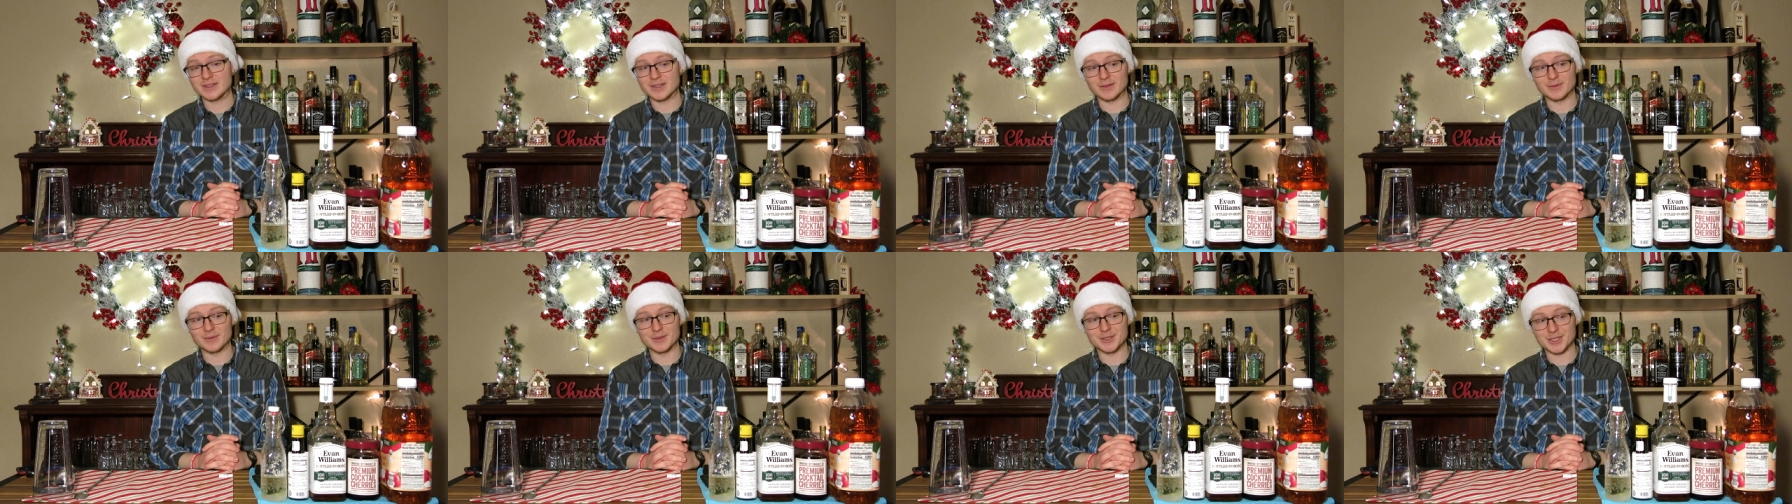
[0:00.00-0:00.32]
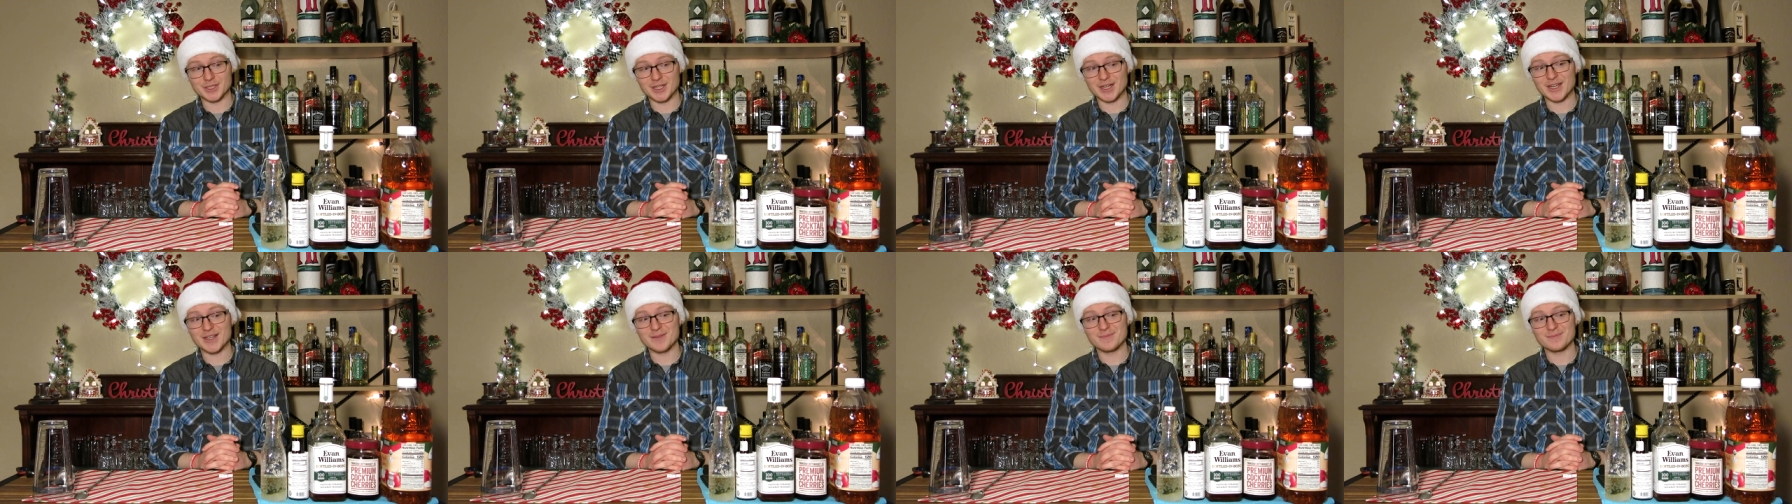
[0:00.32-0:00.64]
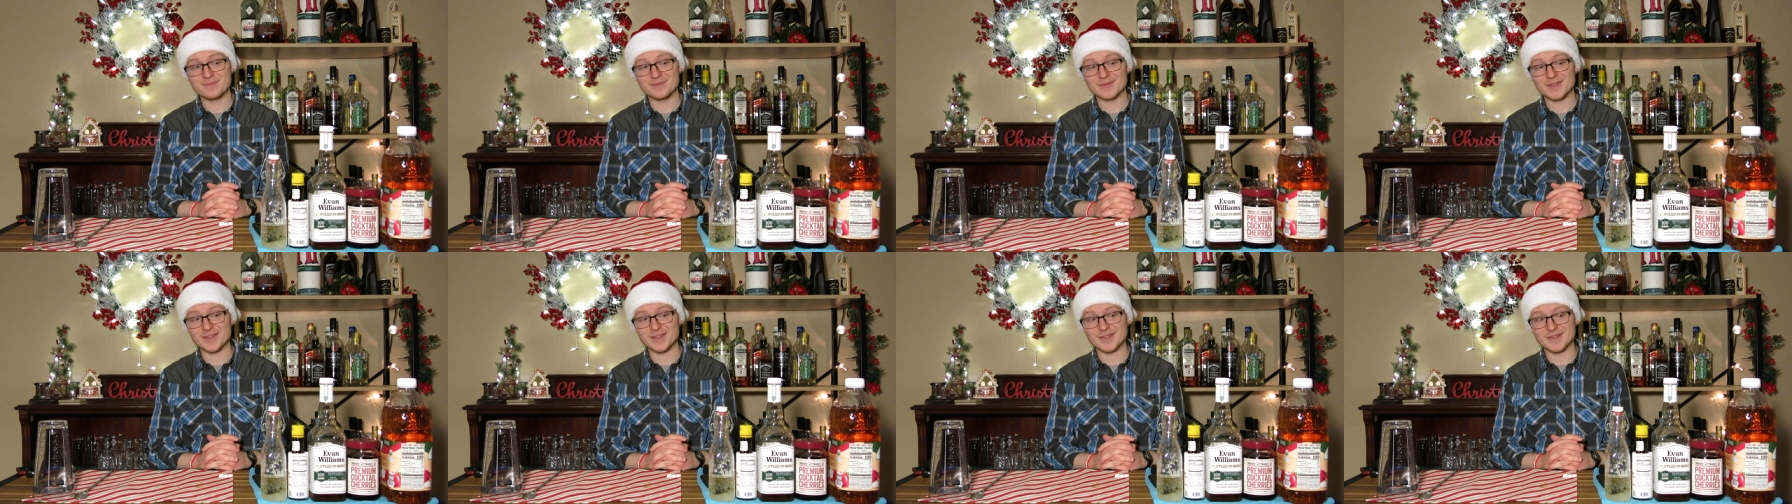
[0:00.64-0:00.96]
which I
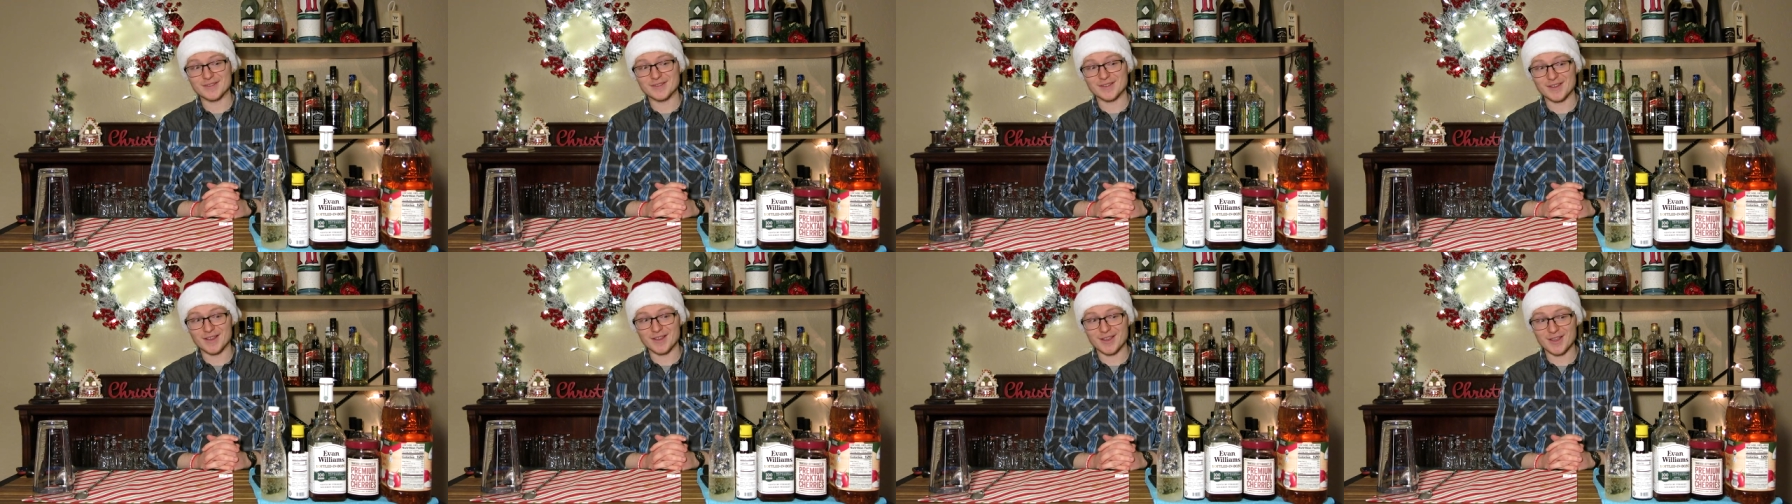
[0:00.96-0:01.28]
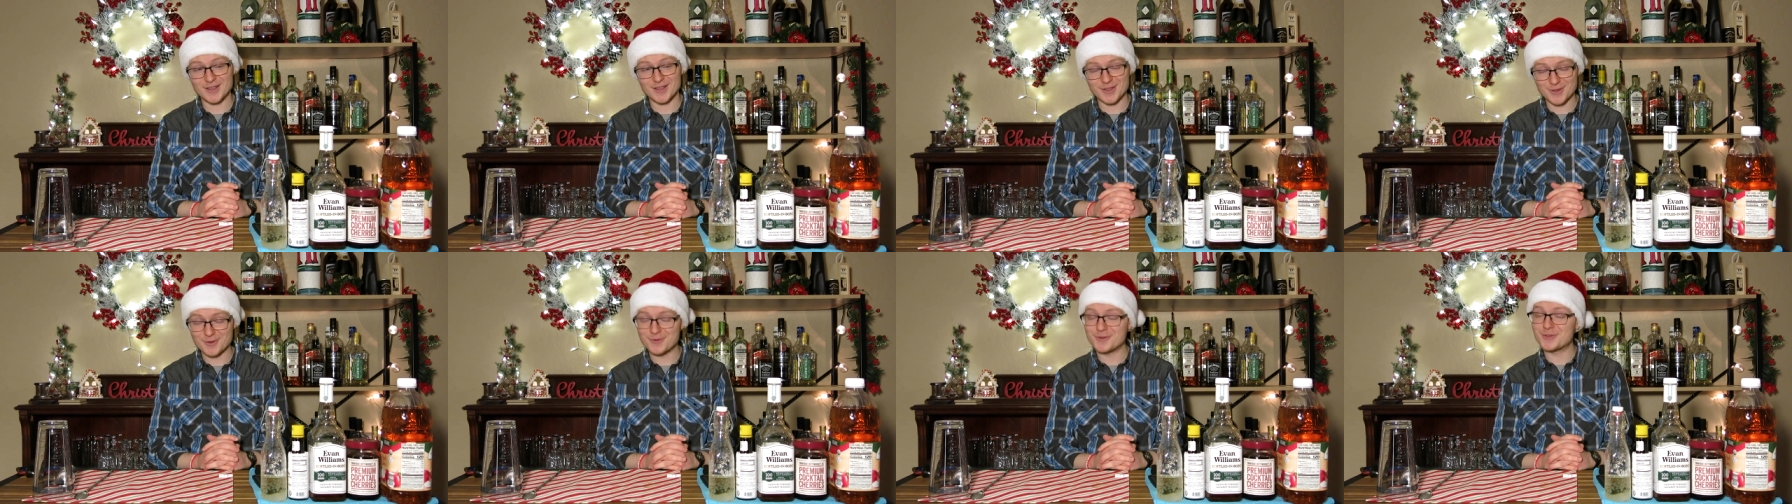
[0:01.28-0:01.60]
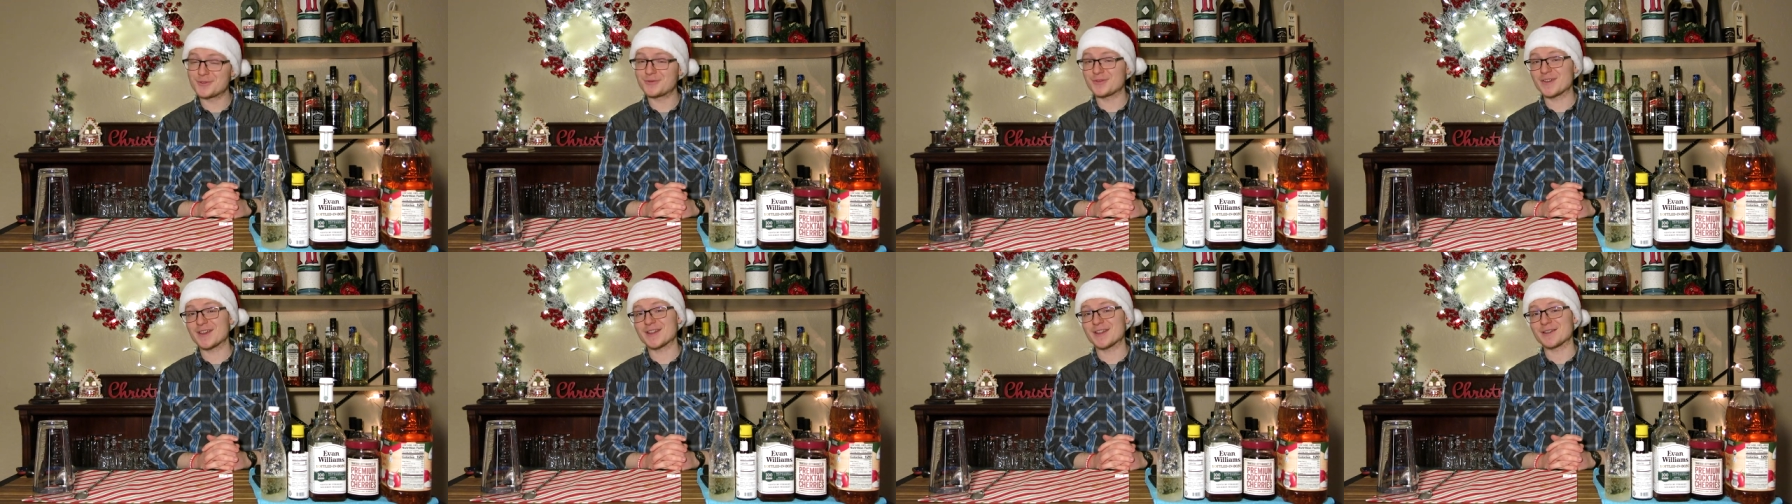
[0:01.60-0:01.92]
am a huge
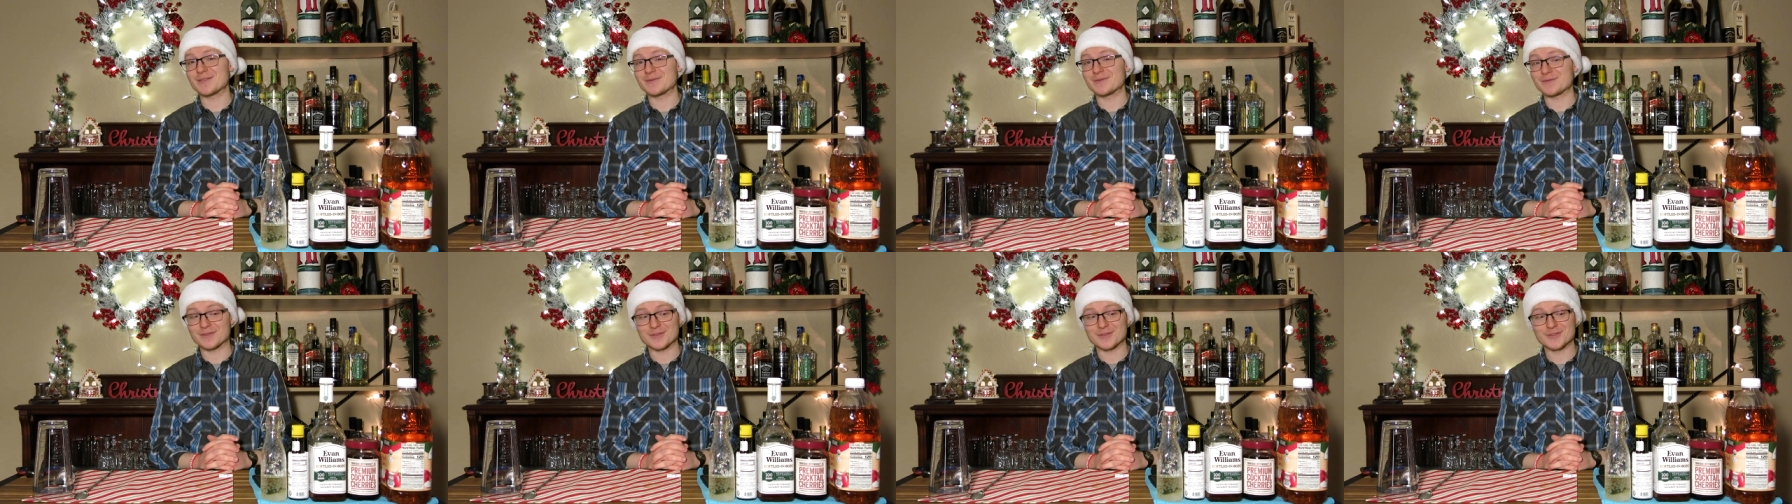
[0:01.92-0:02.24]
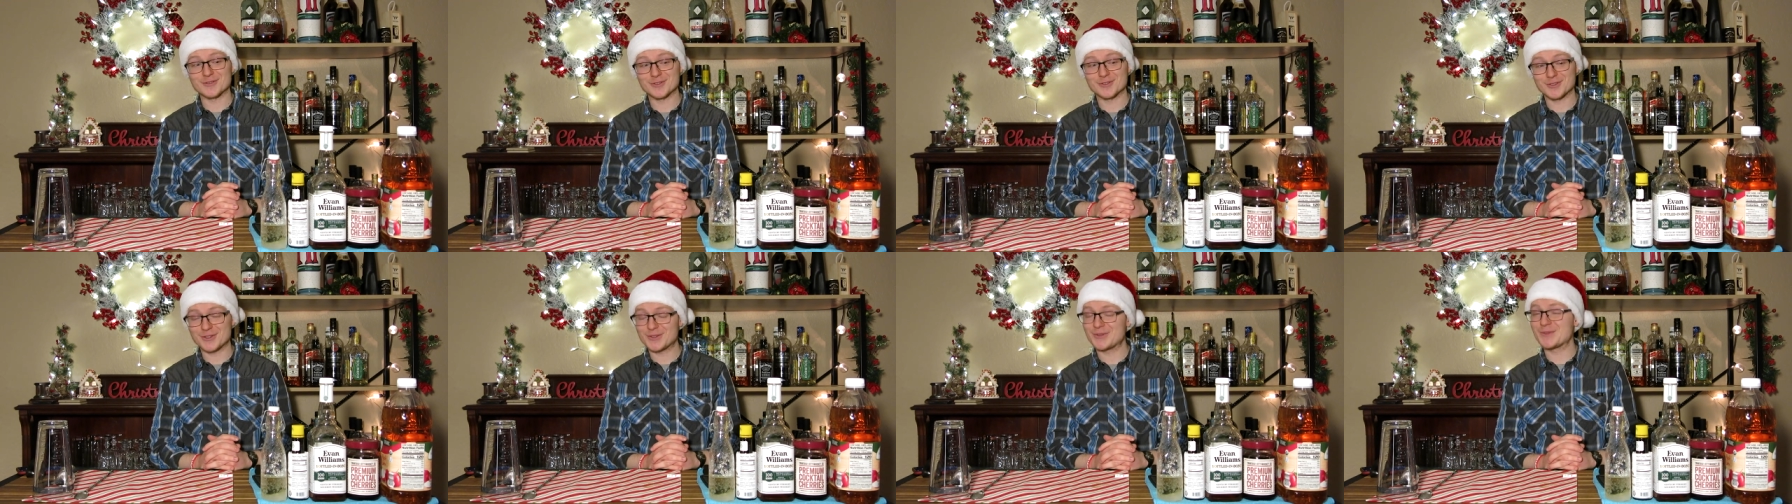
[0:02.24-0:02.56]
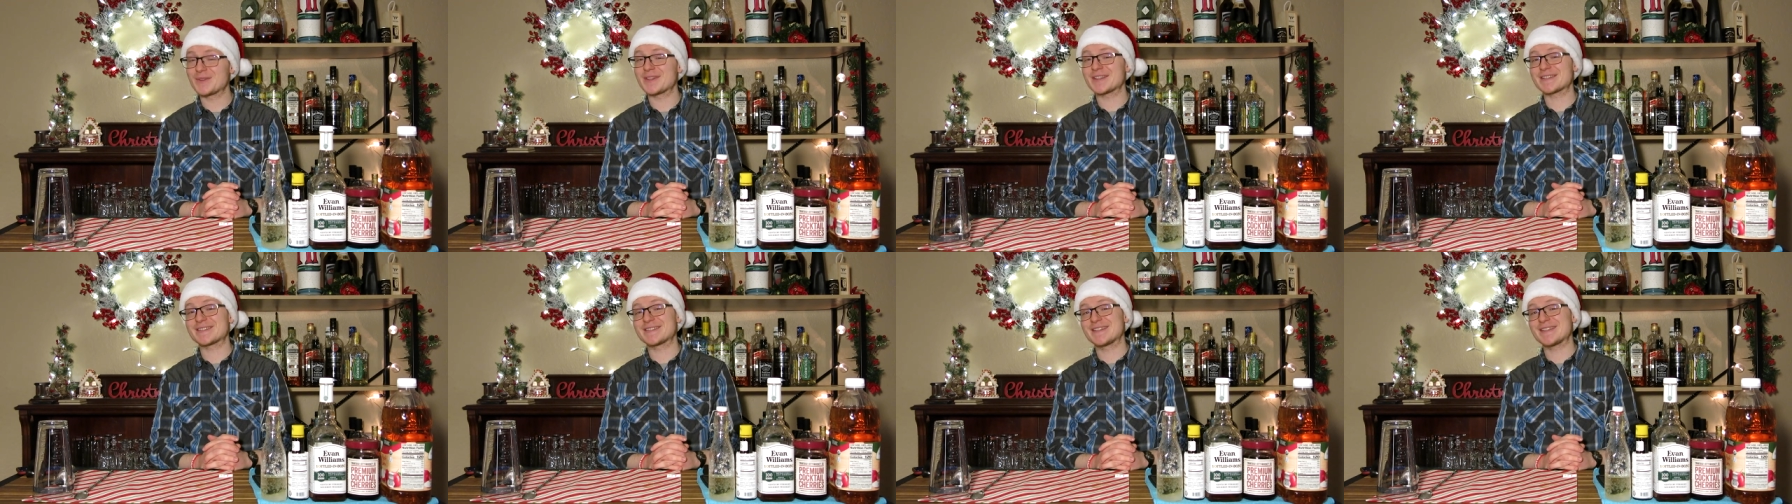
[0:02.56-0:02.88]
fan of to
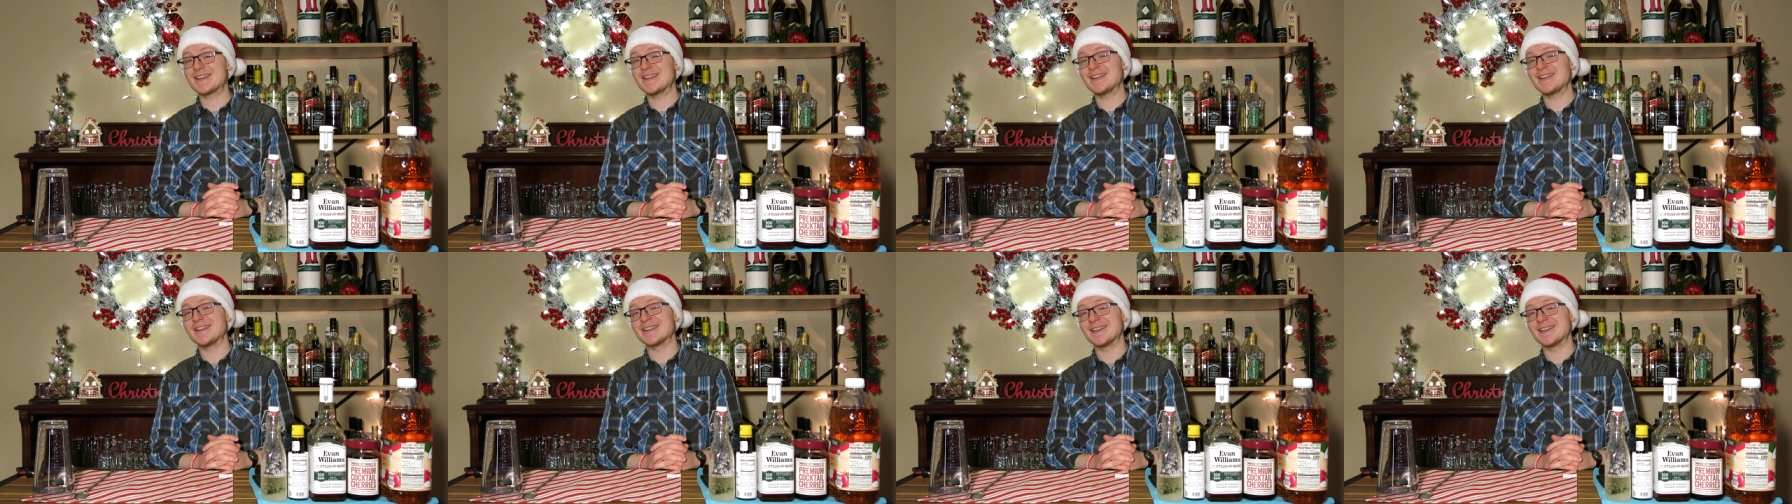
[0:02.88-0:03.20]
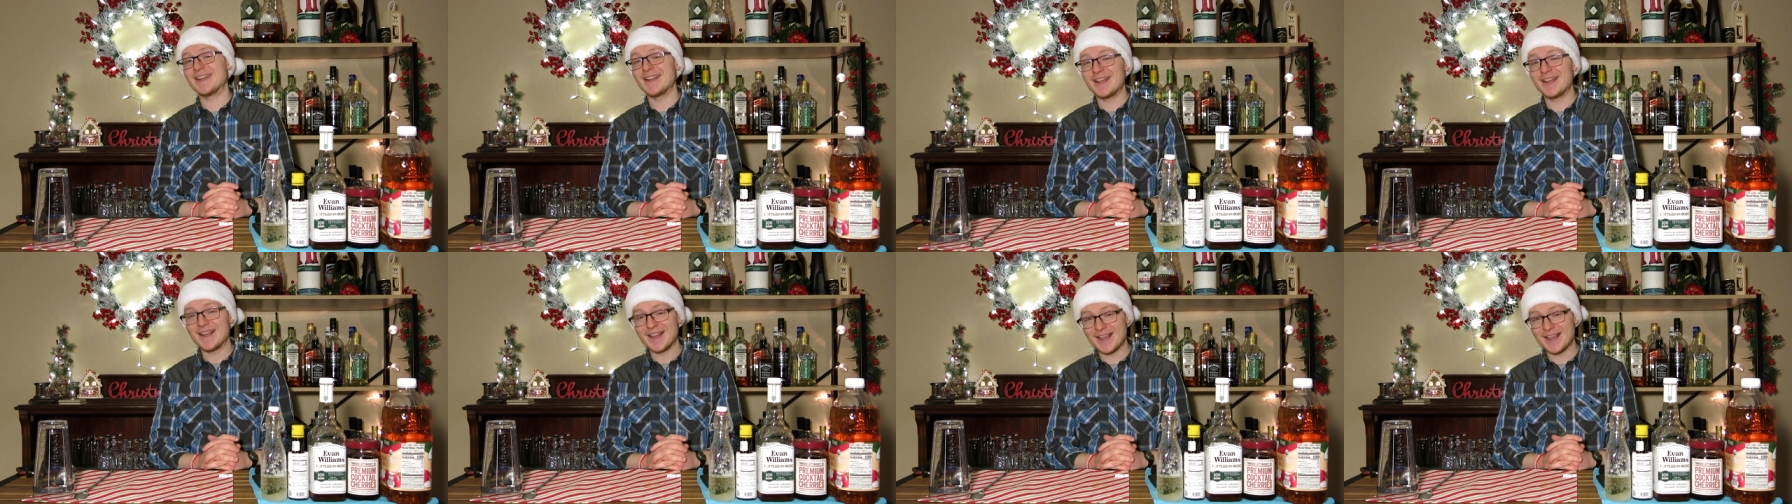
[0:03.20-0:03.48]
this day,